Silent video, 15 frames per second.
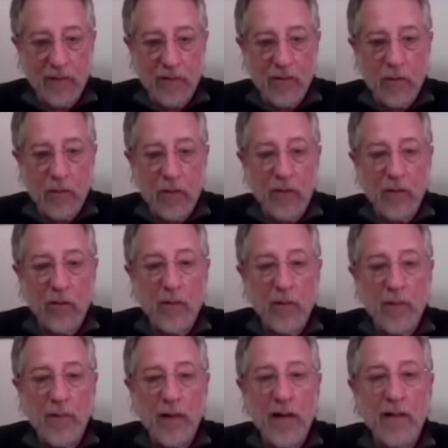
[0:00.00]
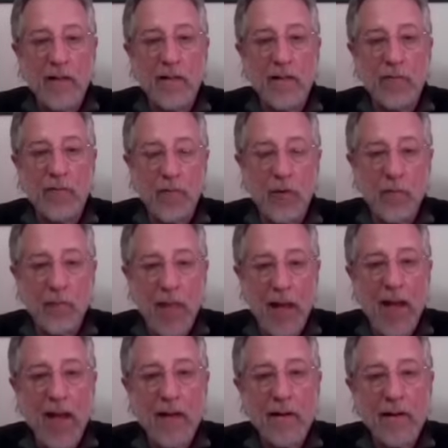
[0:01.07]
So I knew he made it. And from
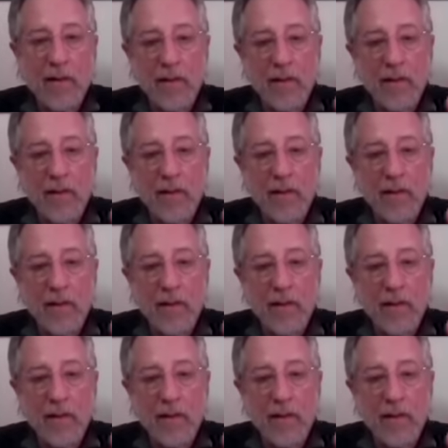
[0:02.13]
that,